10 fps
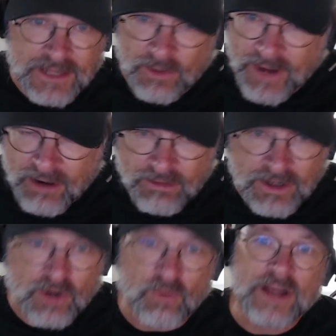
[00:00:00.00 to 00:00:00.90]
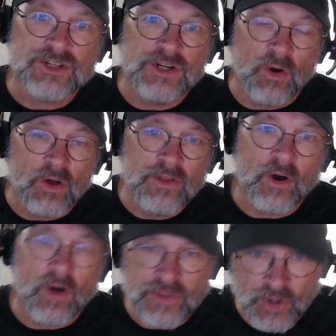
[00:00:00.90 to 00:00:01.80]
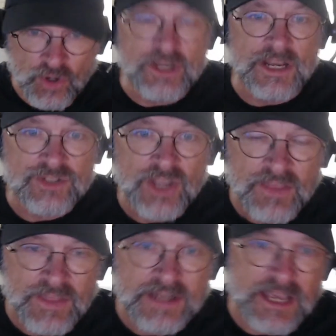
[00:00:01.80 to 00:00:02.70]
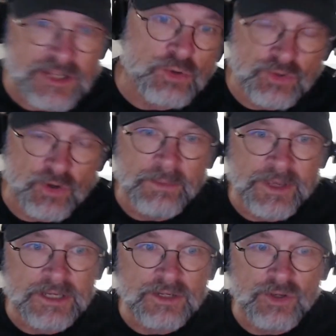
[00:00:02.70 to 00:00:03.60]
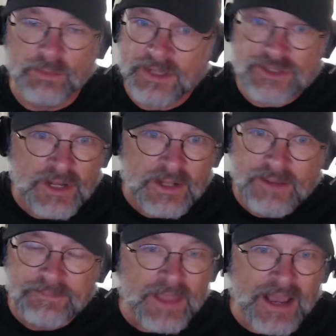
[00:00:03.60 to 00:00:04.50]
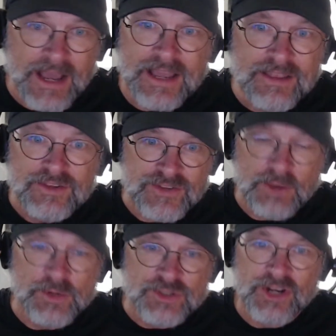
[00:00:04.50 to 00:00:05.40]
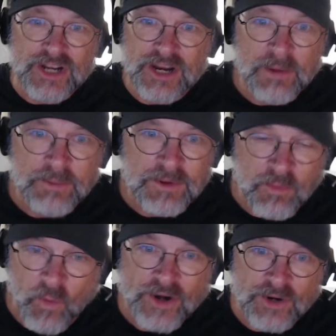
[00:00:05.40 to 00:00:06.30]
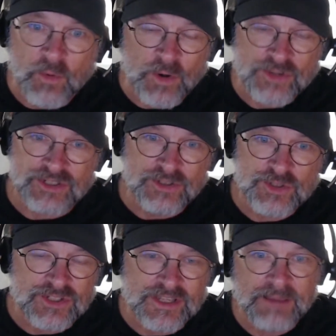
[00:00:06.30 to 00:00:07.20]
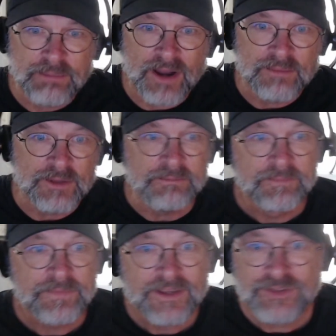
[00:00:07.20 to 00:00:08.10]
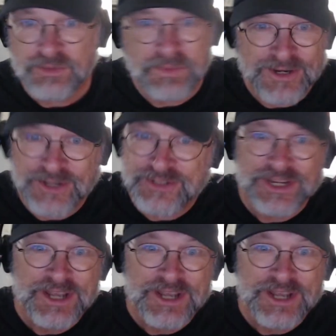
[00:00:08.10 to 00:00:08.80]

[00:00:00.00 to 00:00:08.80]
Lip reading: error correction, all the goodness that gets you to 1 million qubits. Someone's going to come up with one or more solutions to that problem, just because